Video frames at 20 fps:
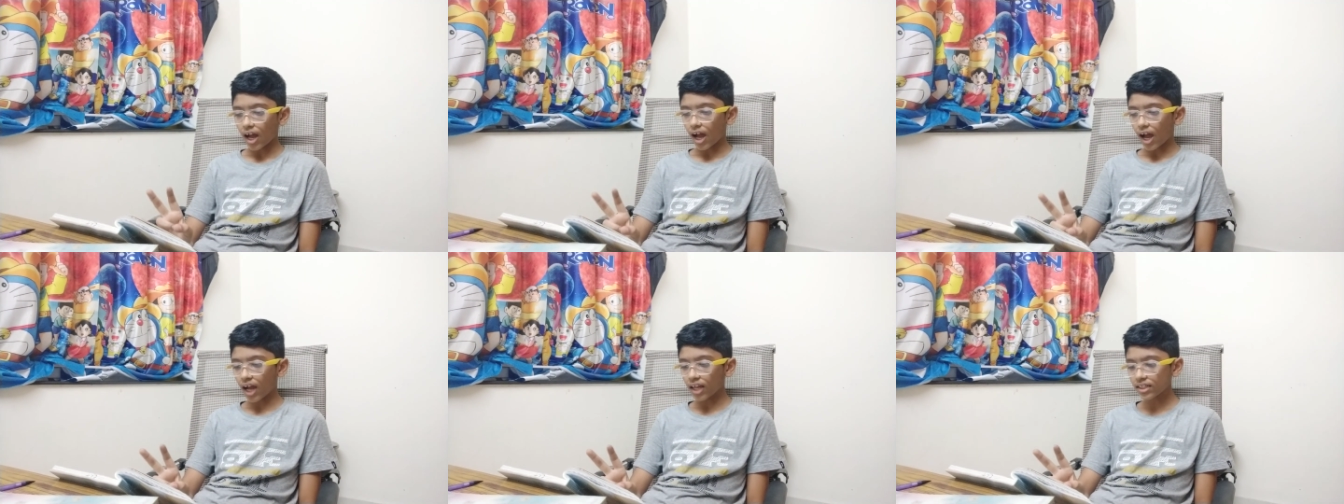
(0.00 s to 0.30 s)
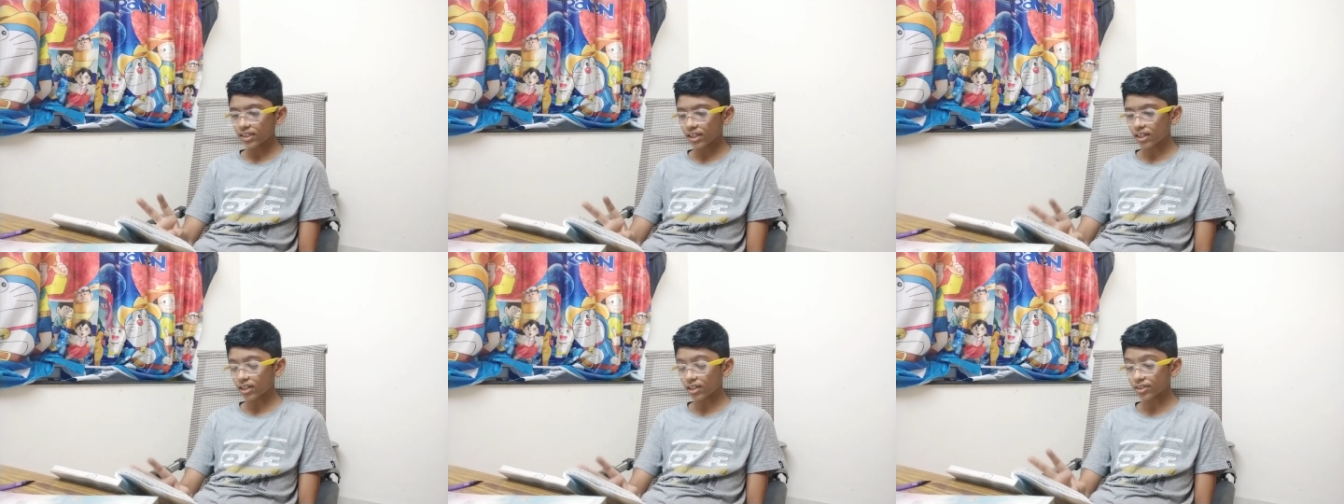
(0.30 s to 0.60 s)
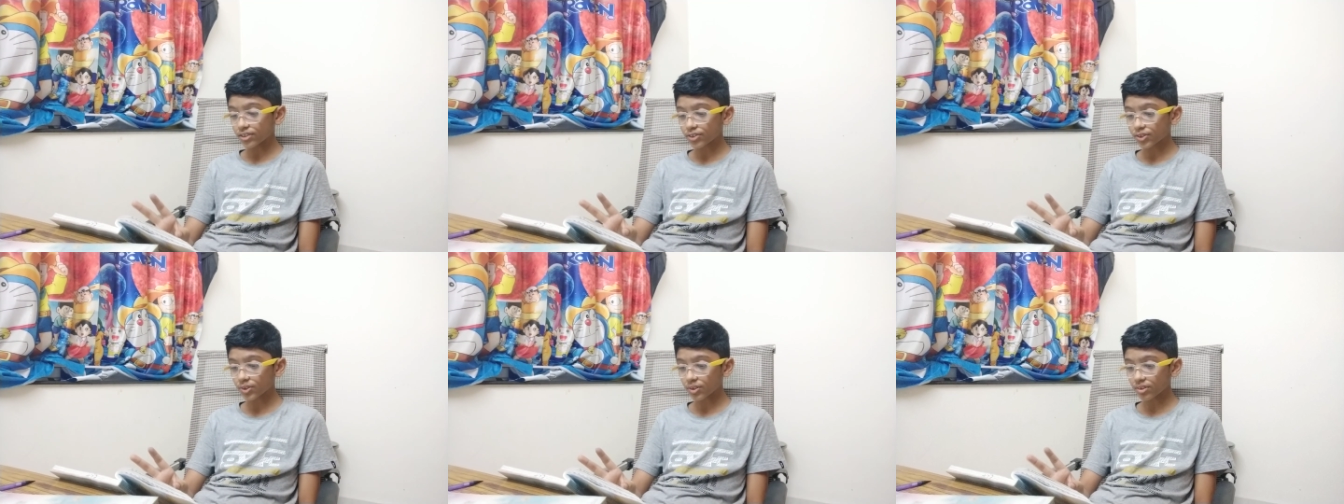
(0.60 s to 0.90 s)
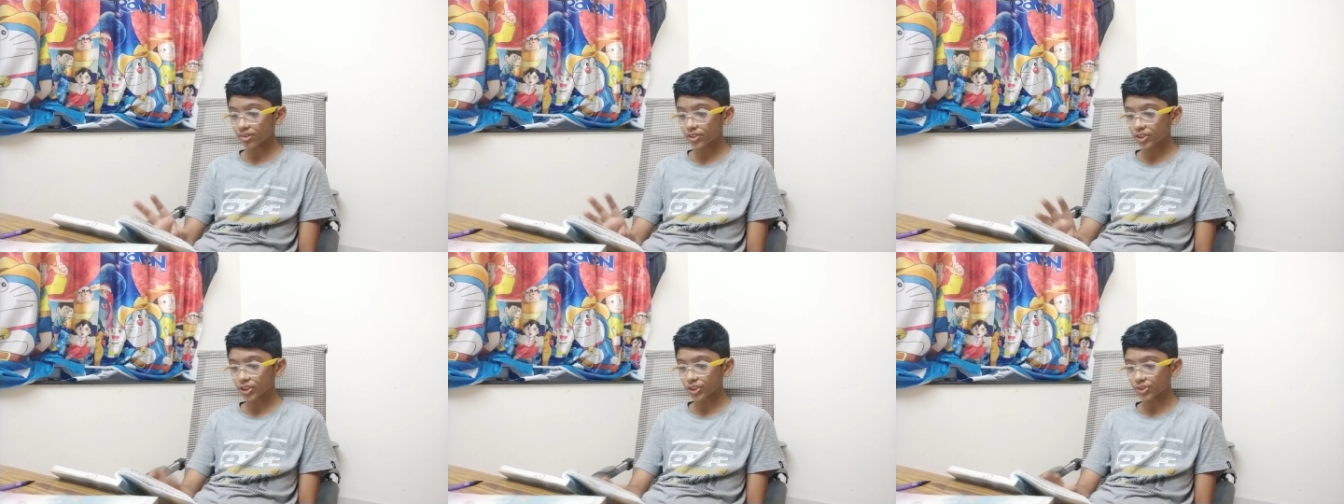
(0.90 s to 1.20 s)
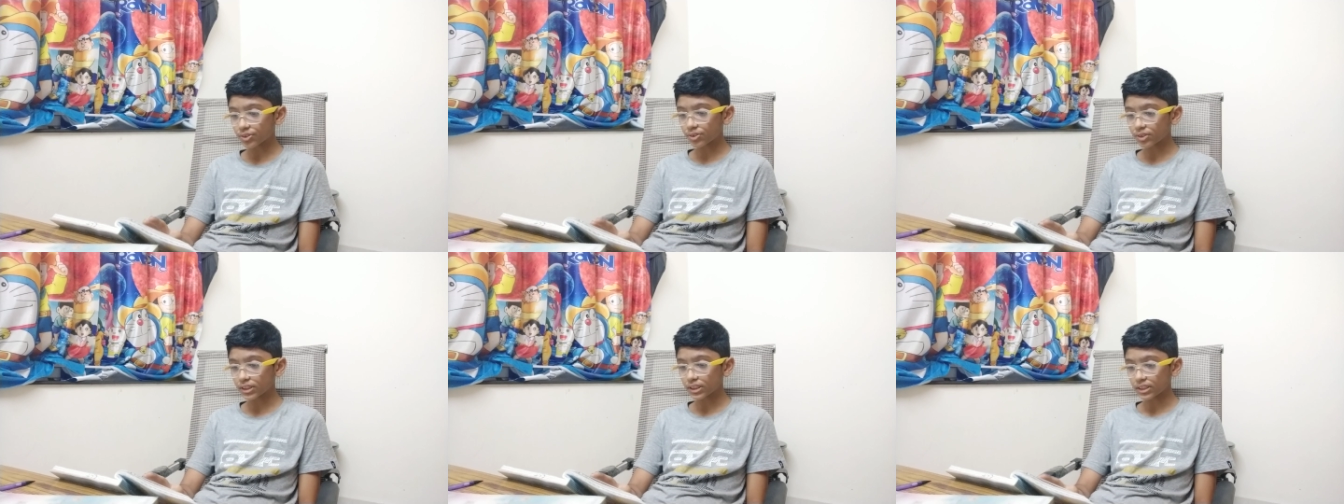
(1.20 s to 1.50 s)
uncontrolled
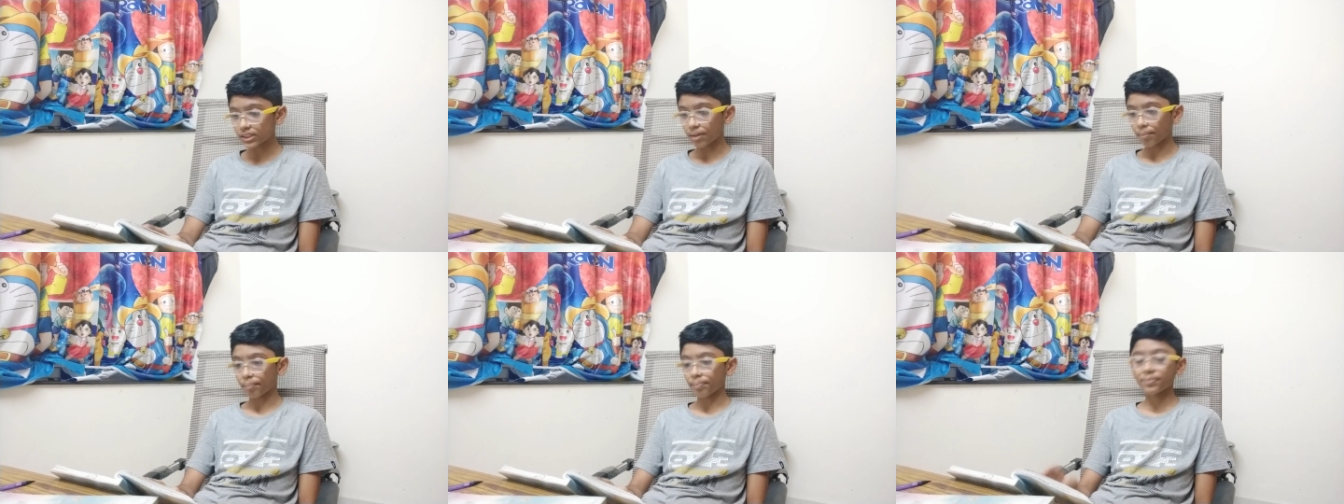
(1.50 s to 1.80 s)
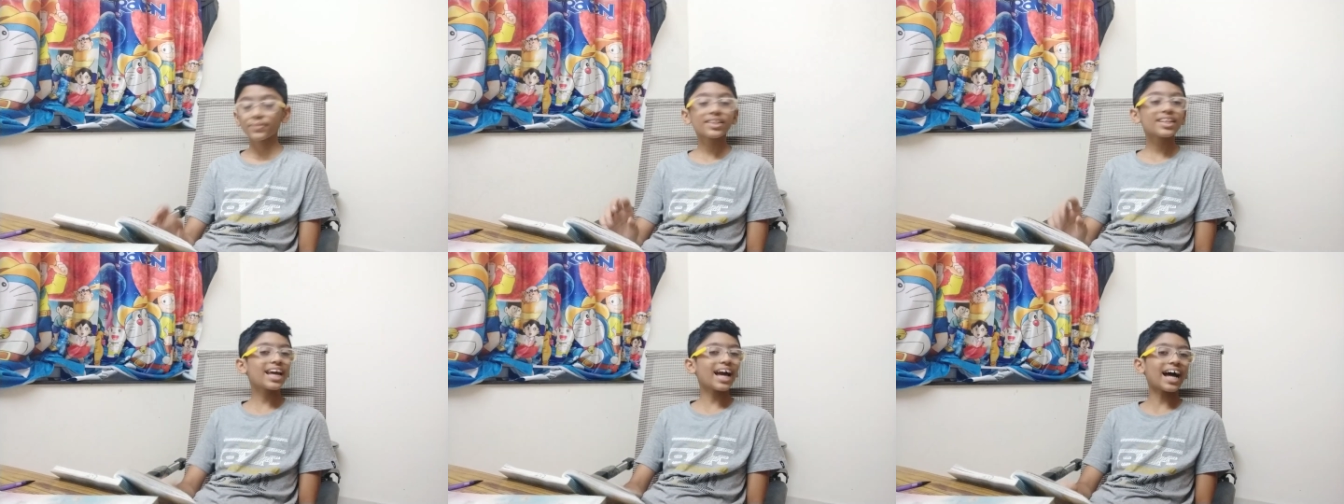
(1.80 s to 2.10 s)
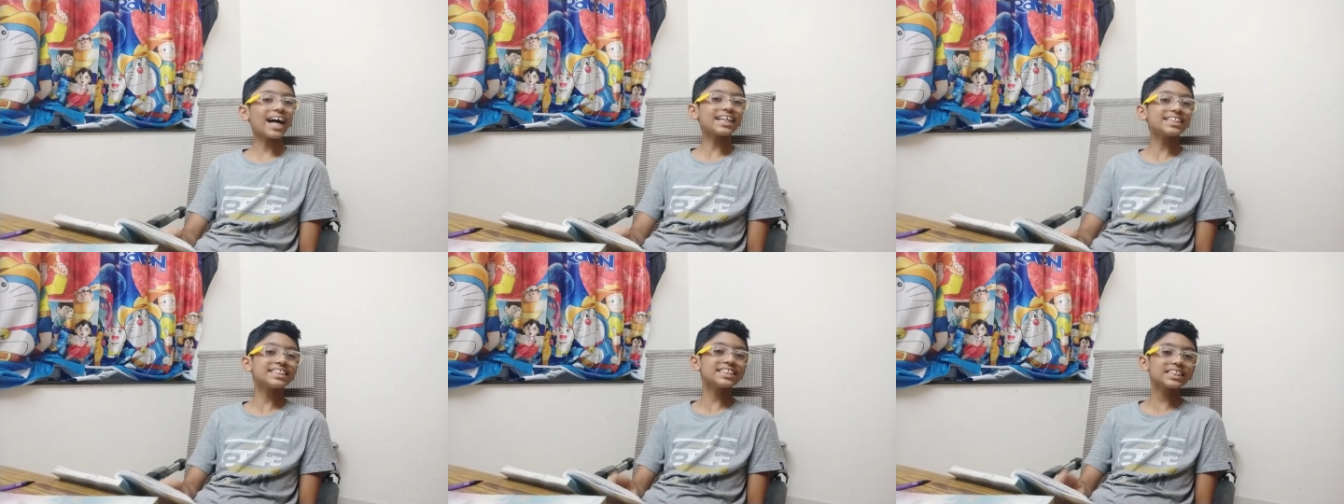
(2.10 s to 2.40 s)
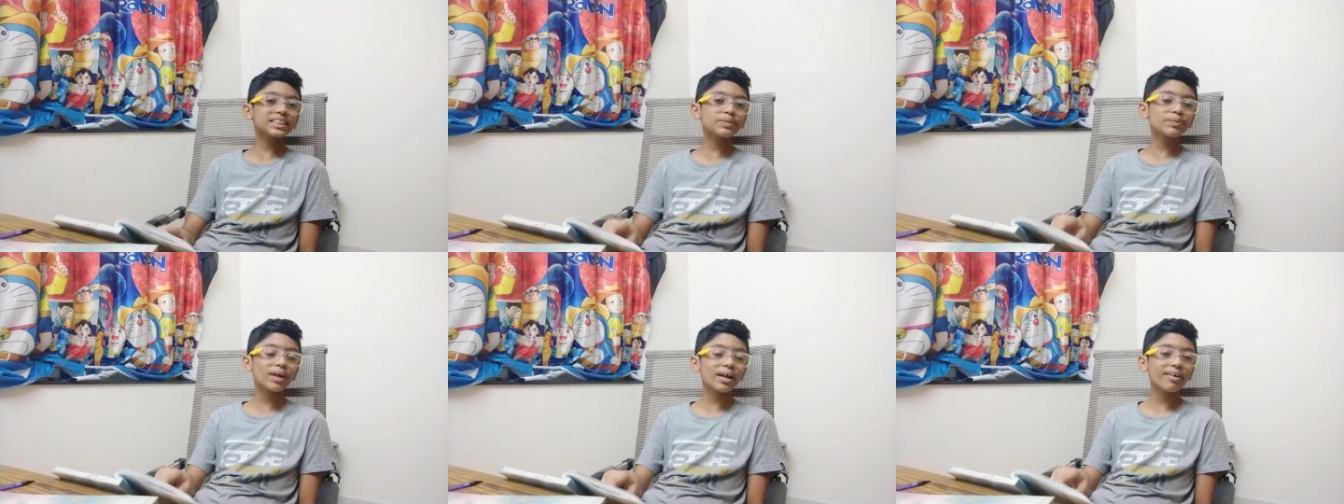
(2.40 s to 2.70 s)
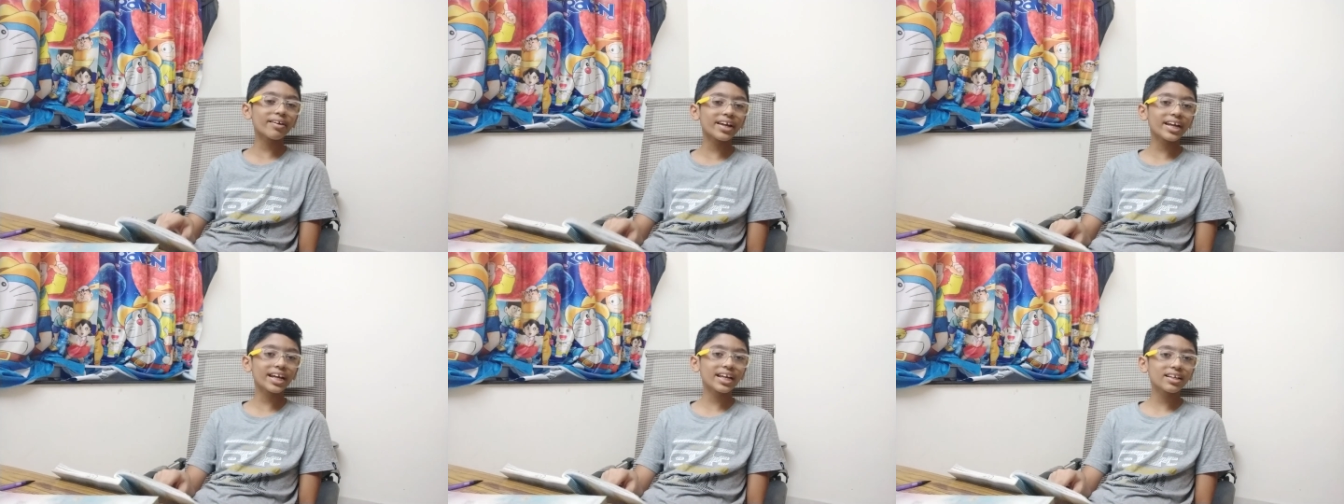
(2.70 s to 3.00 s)
tourism. Yeah, this is
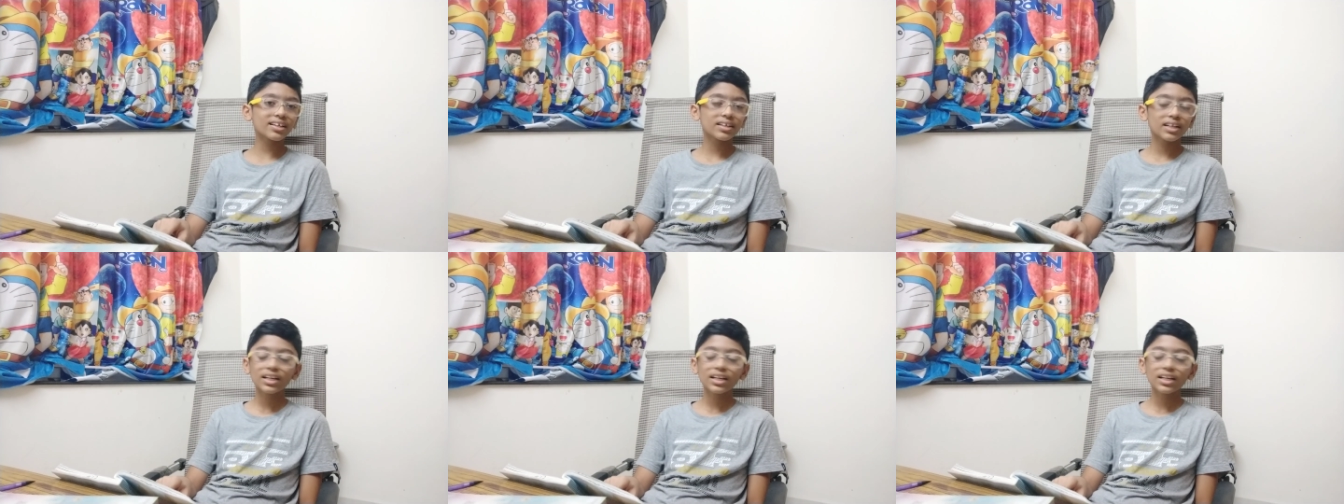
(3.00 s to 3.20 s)
very